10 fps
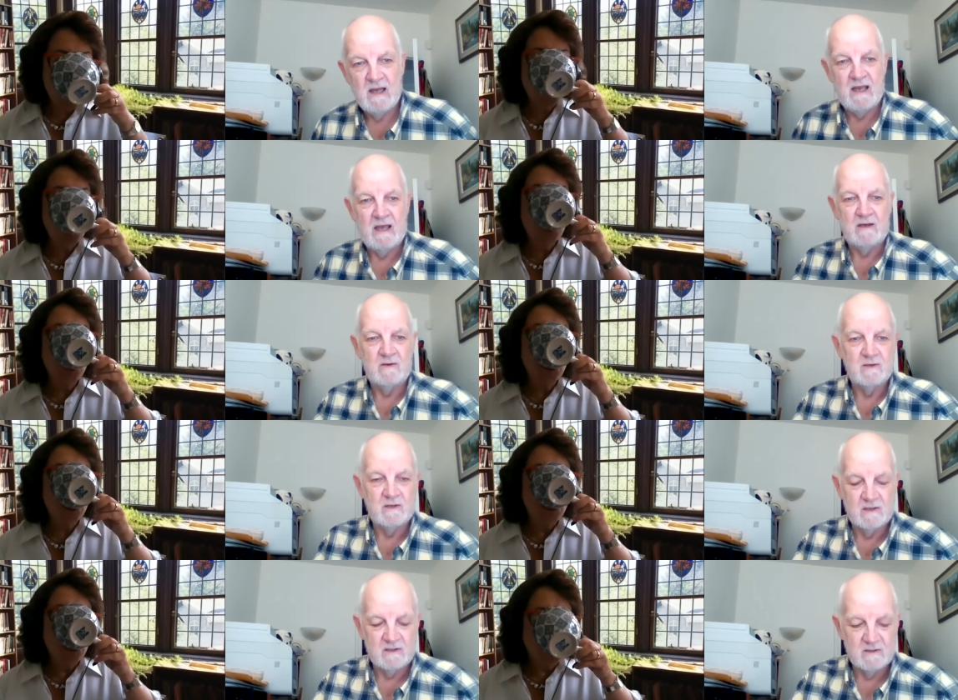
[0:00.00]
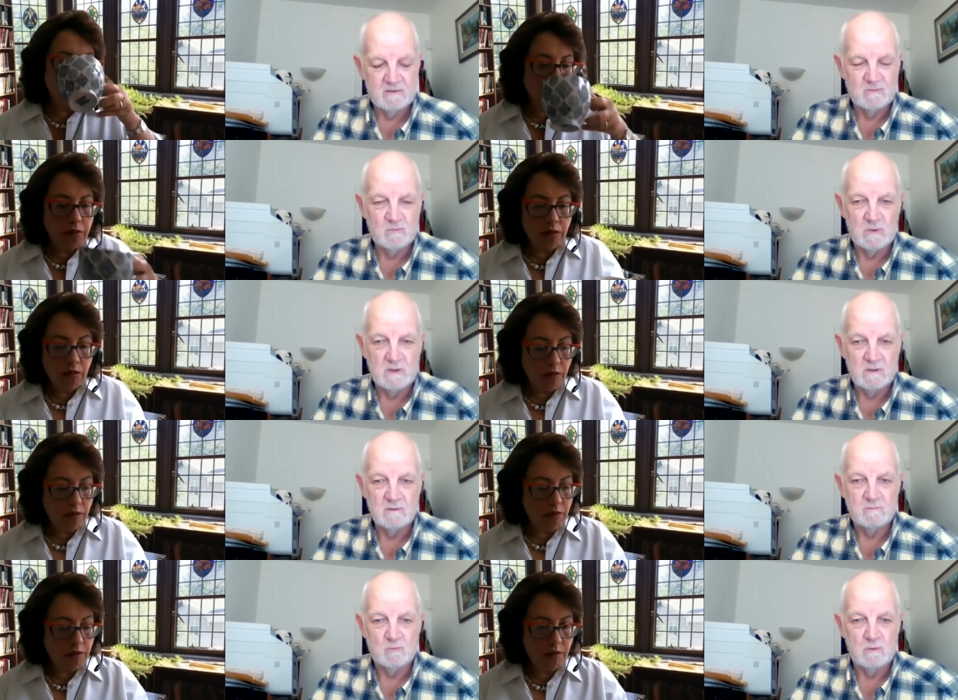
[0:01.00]
Speaker 1: and uh,
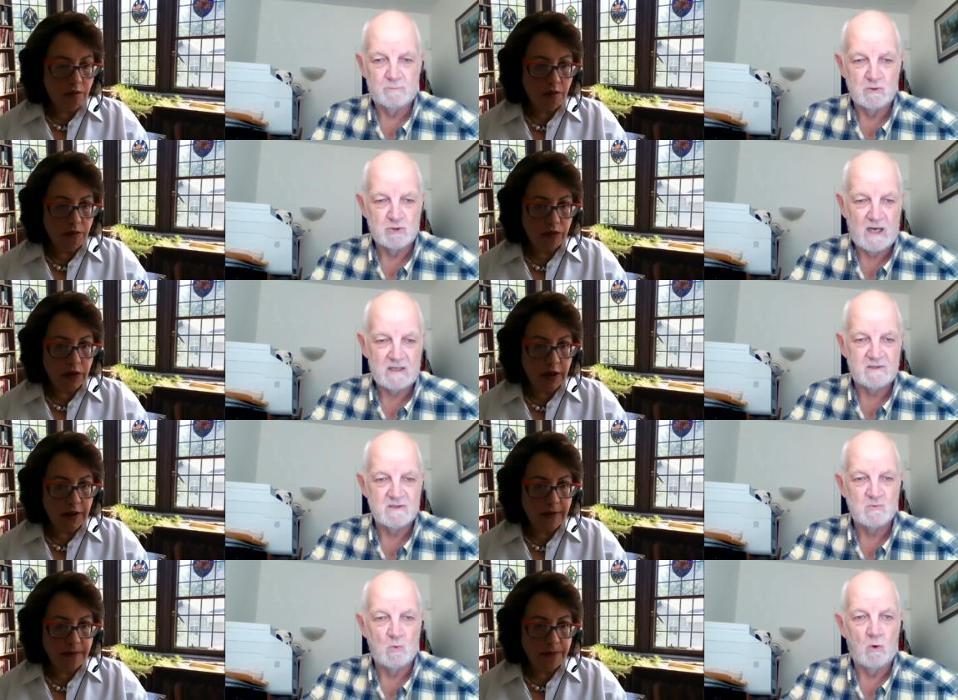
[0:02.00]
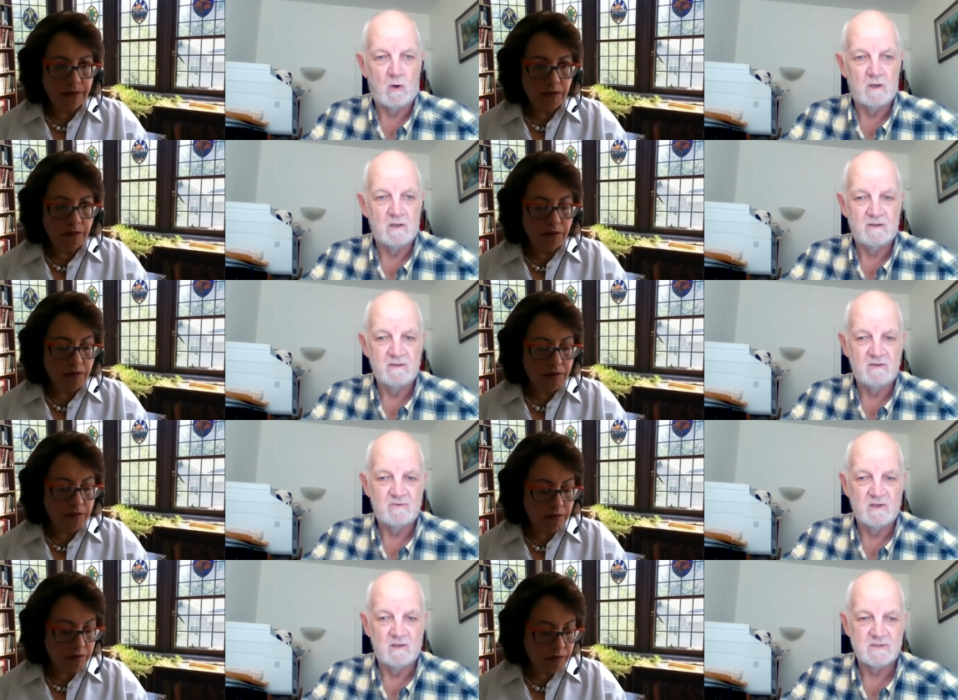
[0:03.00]
will will protract this war in,
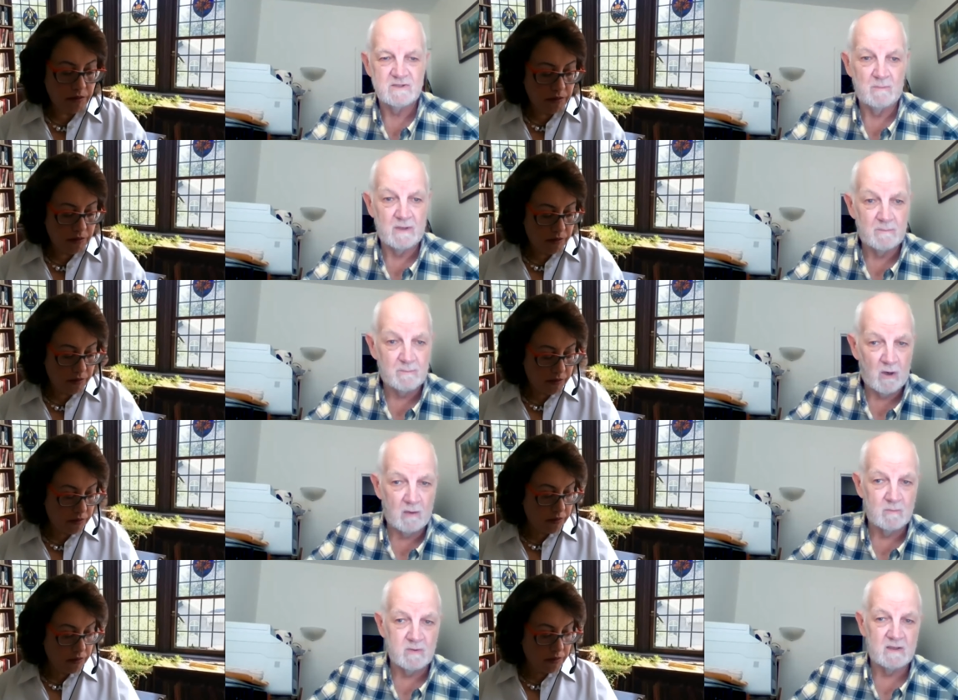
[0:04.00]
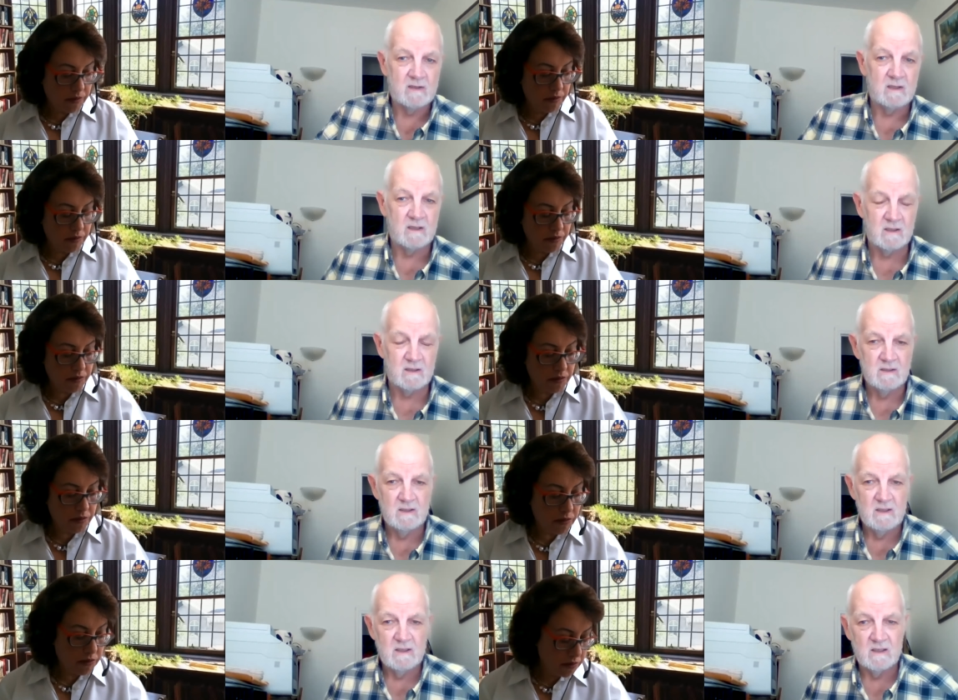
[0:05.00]
until somebody probably uh,
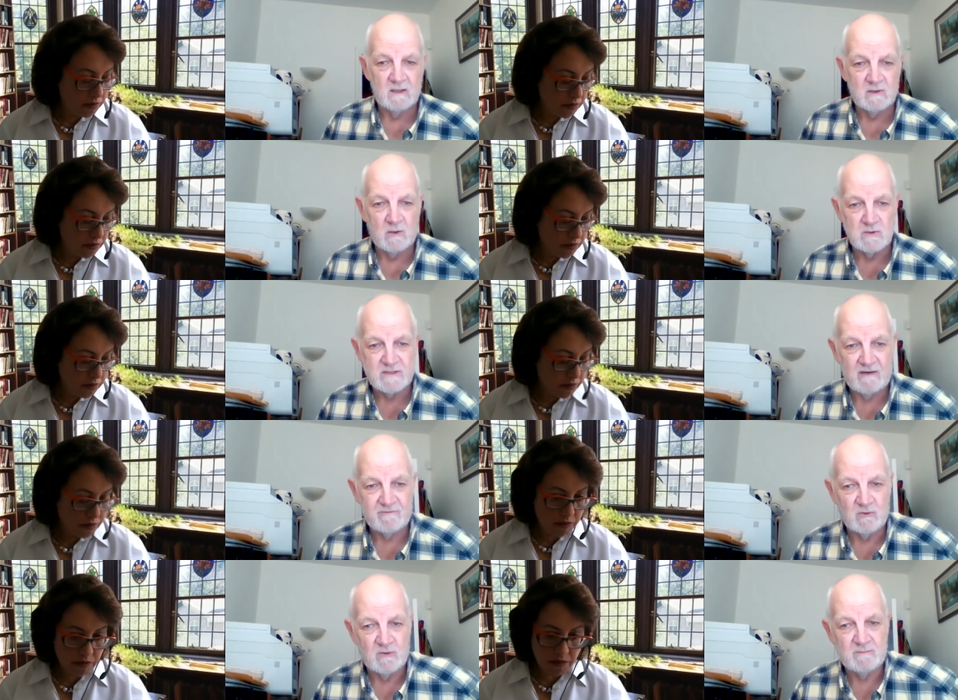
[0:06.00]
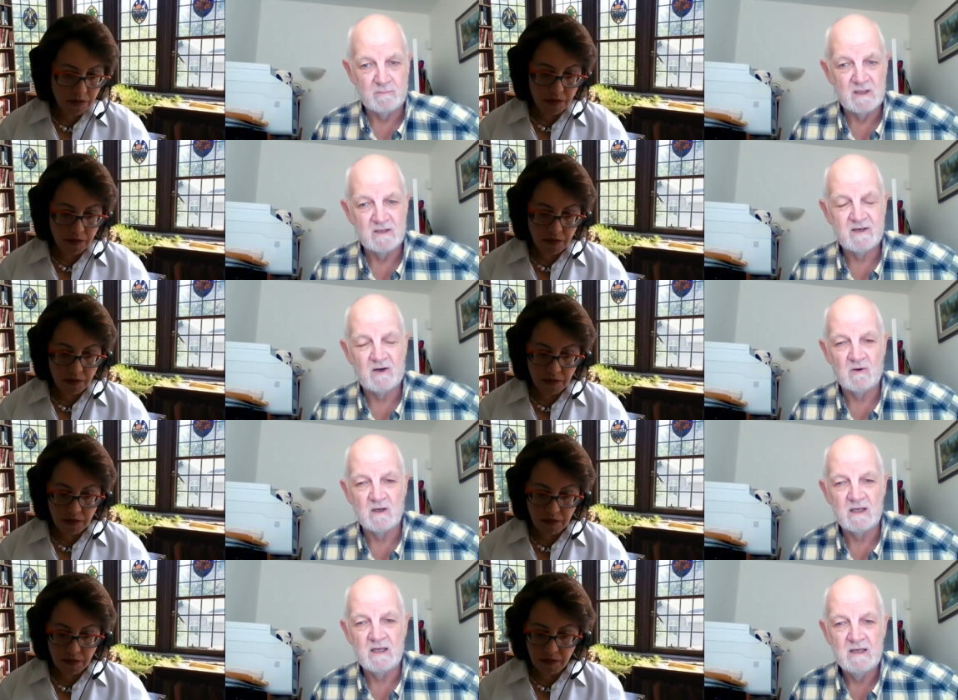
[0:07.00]
goes after it
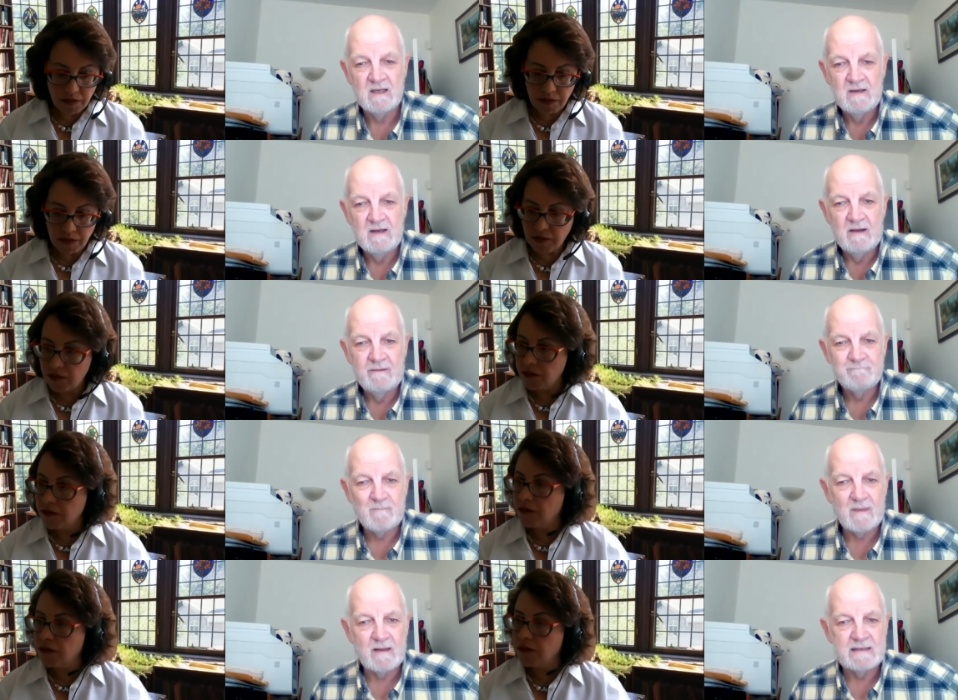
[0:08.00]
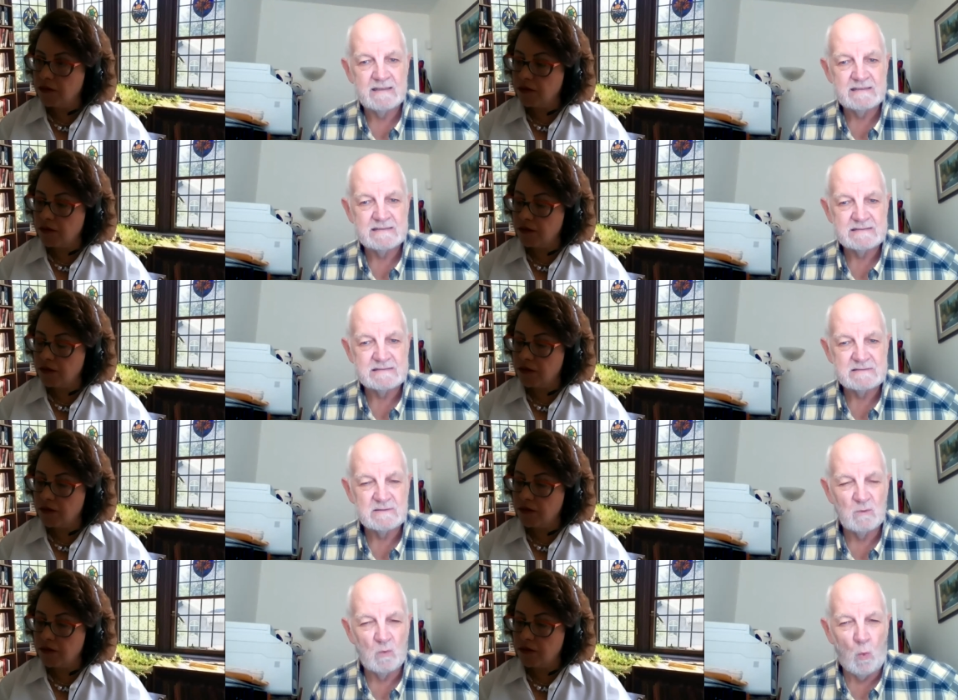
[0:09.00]
militarily. Uh,
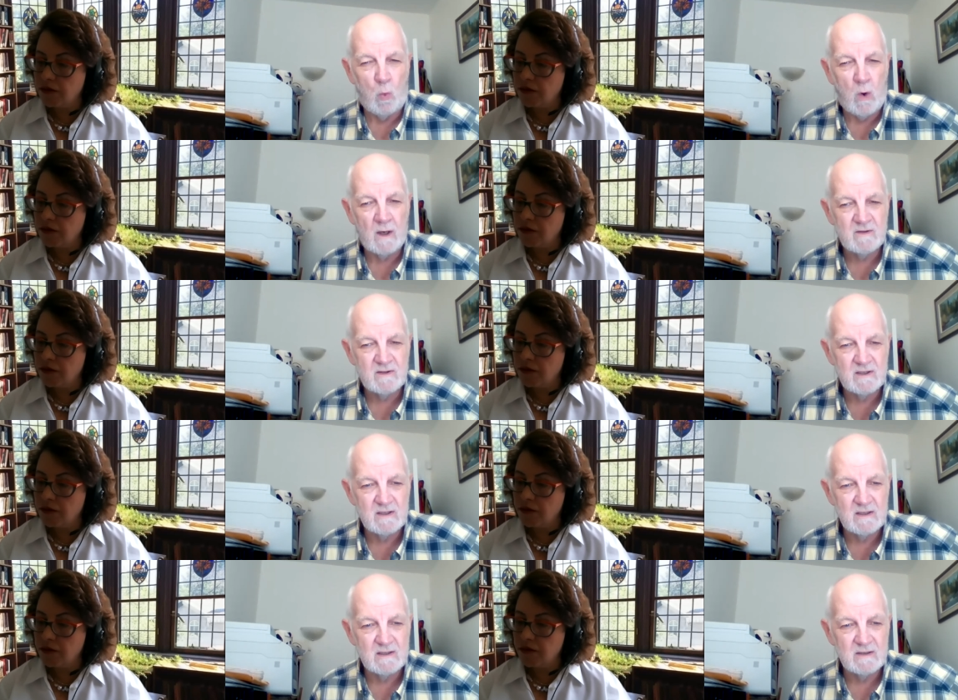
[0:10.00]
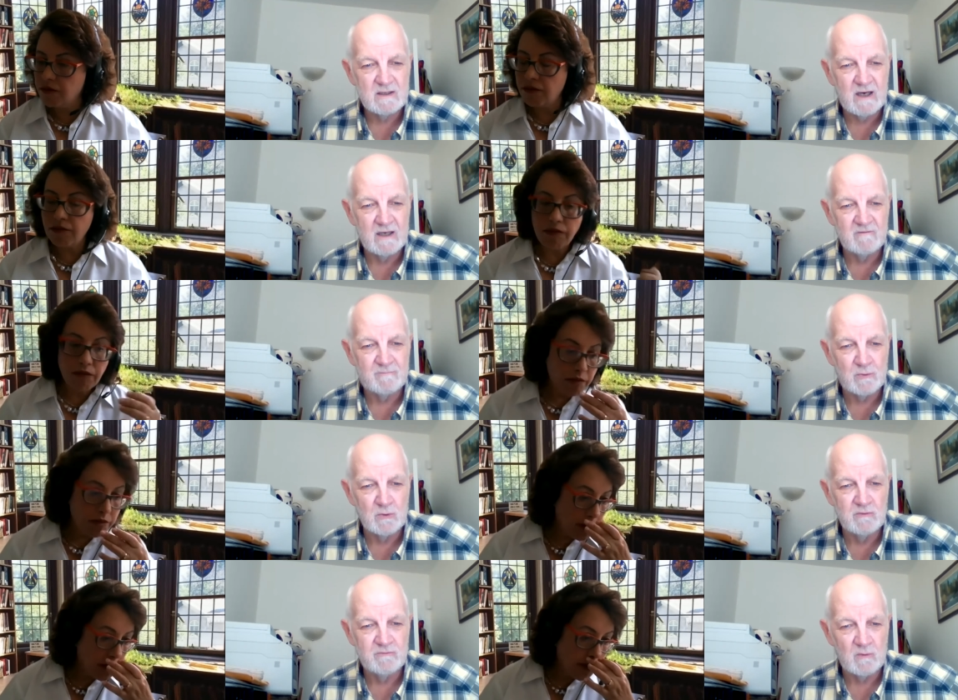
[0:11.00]
what kind of
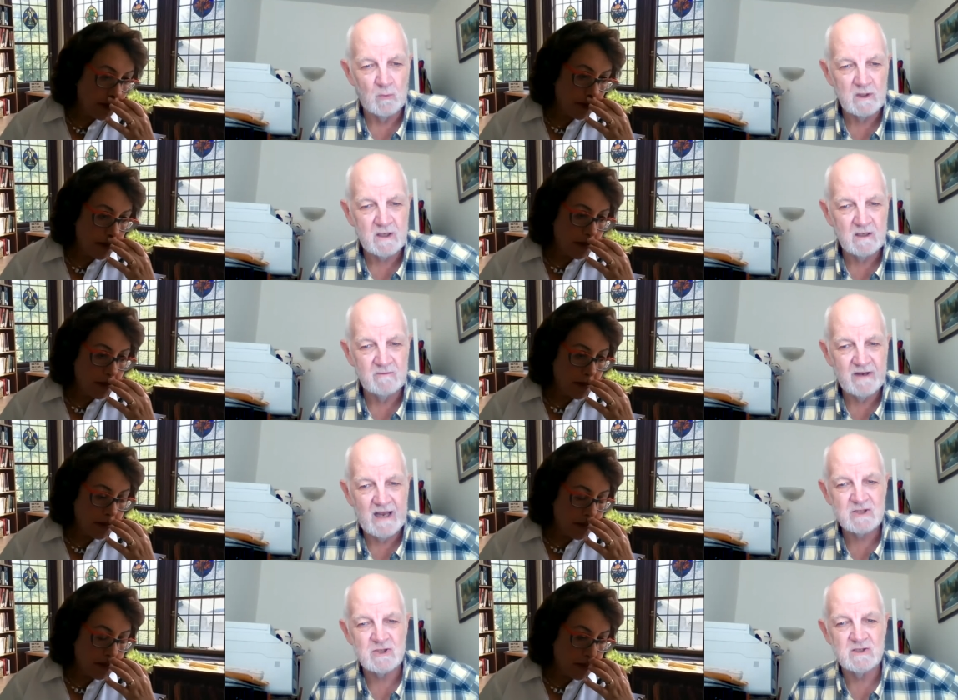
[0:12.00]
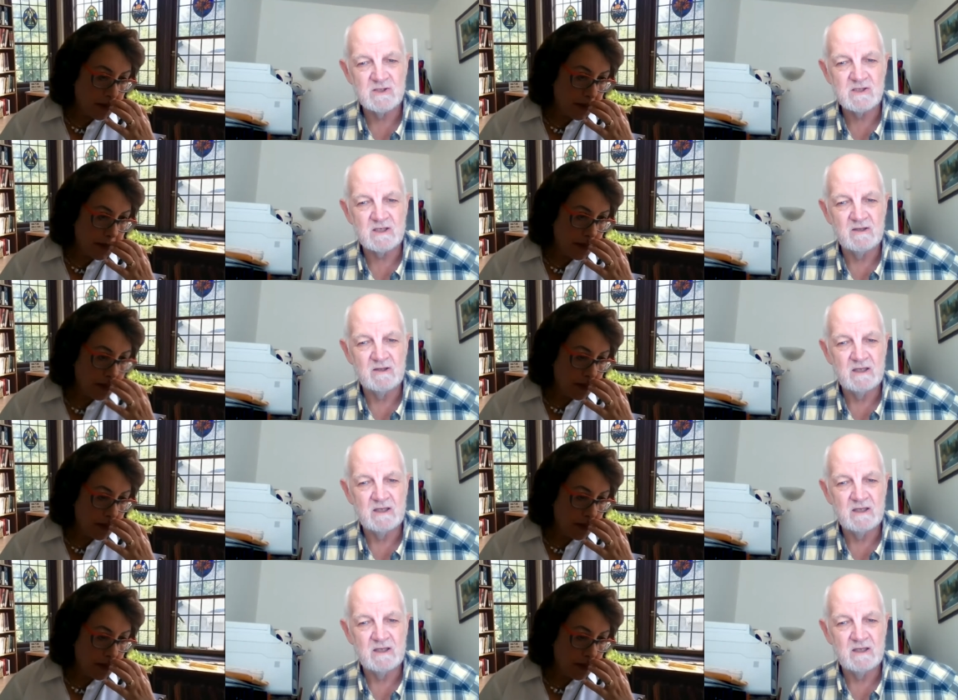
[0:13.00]
proof or what kind of actions can